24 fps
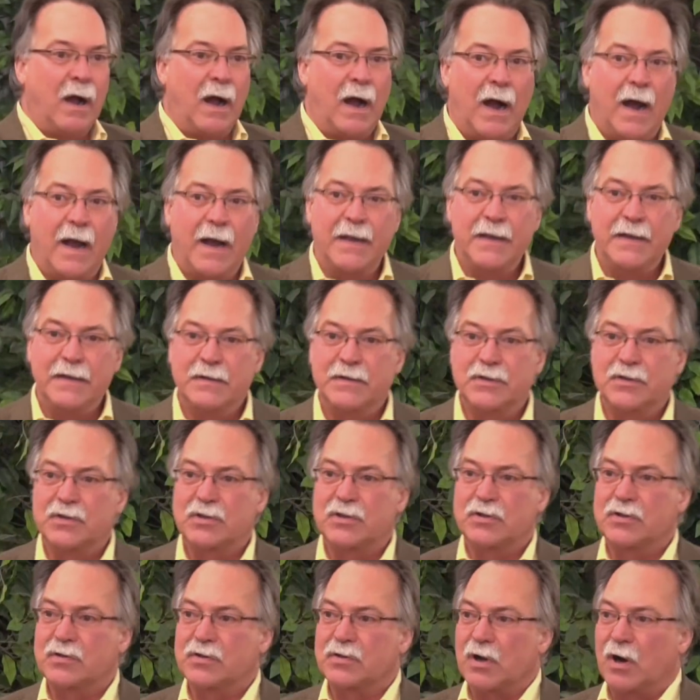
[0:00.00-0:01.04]
I
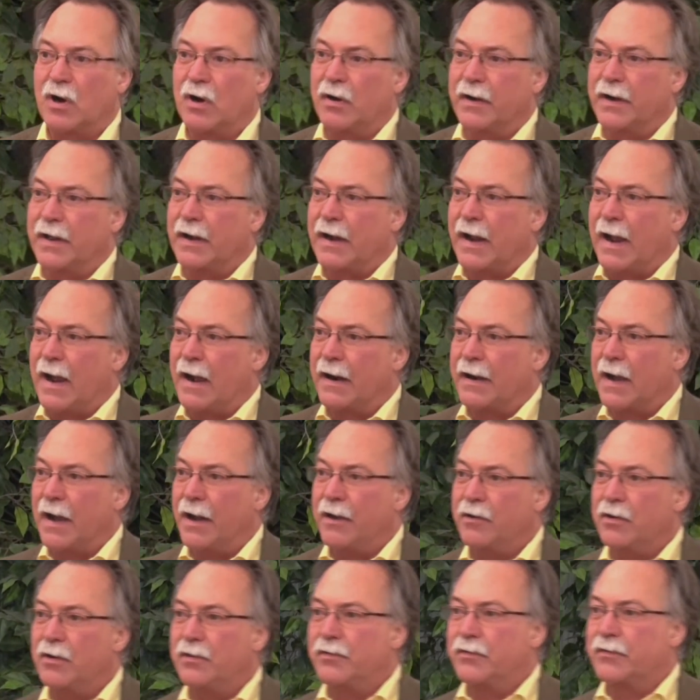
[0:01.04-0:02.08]
started out, I
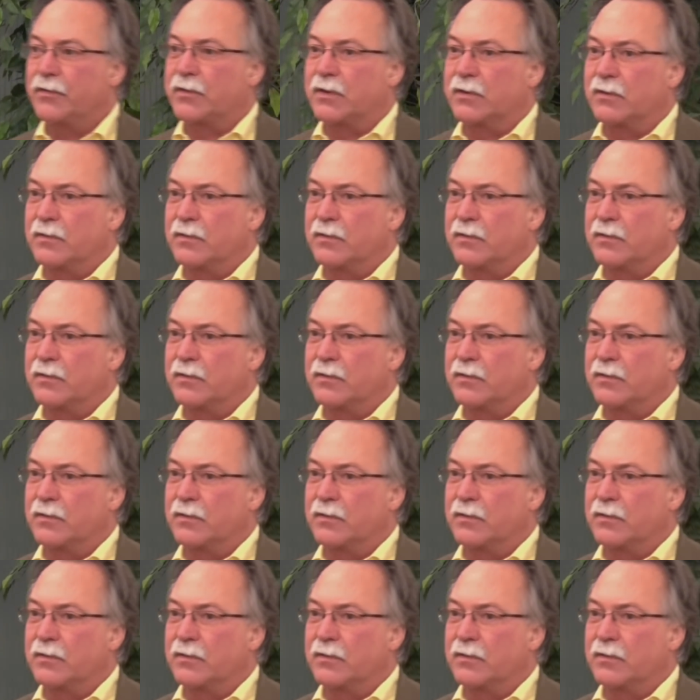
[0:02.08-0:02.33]
knew